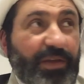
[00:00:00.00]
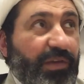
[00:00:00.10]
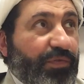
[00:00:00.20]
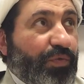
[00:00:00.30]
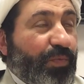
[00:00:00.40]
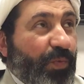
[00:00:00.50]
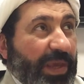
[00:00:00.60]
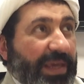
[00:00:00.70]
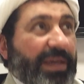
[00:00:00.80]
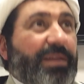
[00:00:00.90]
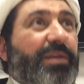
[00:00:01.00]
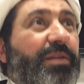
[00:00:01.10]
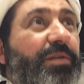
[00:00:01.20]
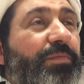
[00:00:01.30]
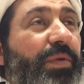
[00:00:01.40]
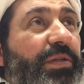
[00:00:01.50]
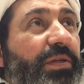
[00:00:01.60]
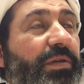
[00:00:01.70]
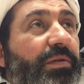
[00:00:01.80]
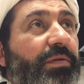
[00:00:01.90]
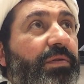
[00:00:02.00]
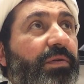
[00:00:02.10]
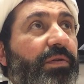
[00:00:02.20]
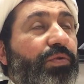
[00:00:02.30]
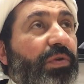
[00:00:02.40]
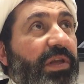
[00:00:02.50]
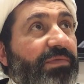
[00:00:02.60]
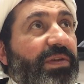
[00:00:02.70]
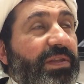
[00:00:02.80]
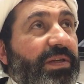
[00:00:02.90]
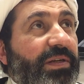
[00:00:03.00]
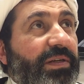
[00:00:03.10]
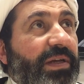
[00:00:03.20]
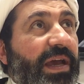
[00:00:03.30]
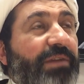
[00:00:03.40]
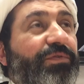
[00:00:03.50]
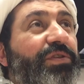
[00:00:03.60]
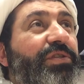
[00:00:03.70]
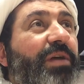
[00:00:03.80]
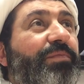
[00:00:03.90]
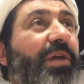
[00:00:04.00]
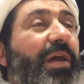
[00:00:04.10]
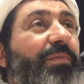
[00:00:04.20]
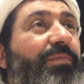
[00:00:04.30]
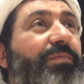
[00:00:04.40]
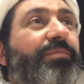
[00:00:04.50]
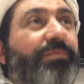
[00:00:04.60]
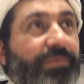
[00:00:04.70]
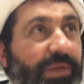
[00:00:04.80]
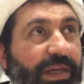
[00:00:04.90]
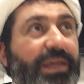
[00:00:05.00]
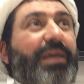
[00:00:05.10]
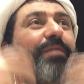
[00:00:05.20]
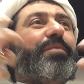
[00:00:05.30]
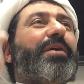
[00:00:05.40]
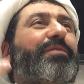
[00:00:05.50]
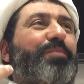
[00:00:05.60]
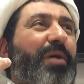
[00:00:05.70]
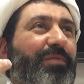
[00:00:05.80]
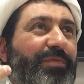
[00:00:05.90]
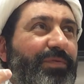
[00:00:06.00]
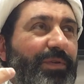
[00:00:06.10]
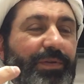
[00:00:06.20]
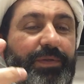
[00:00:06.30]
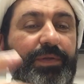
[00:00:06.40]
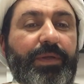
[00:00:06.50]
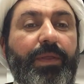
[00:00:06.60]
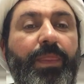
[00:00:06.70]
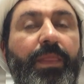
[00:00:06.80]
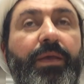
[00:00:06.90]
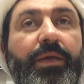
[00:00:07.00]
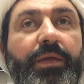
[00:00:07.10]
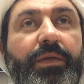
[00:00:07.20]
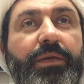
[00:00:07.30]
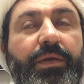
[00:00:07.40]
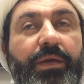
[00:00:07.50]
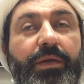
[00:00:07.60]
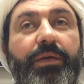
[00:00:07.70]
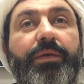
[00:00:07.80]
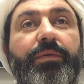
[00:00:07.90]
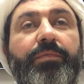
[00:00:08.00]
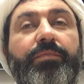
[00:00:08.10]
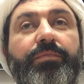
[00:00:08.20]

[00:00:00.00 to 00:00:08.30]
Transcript: If you weaken it, but you leave it there, after some time, again becomes powerful. Uh,